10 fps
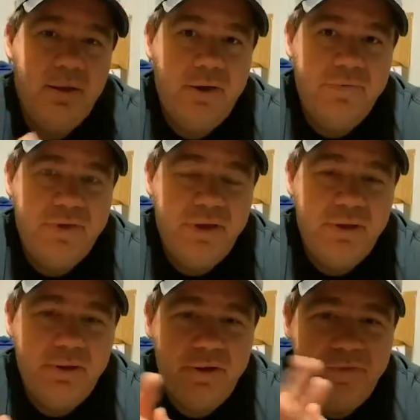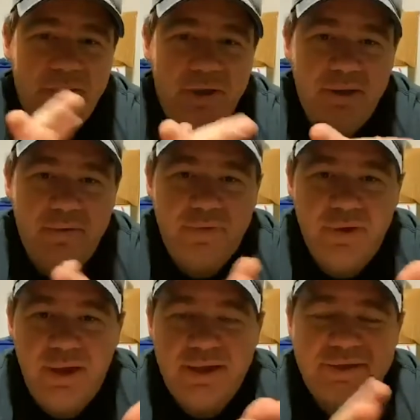of the
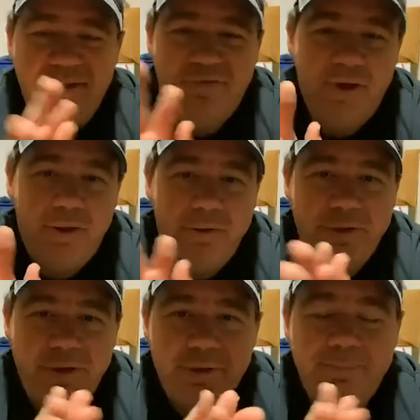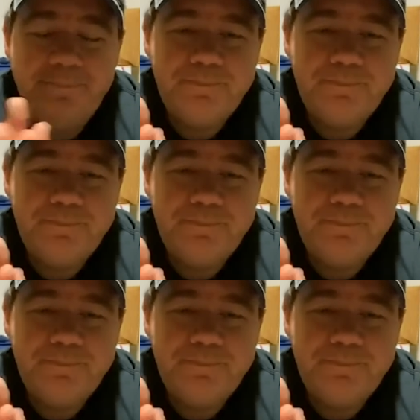SFL,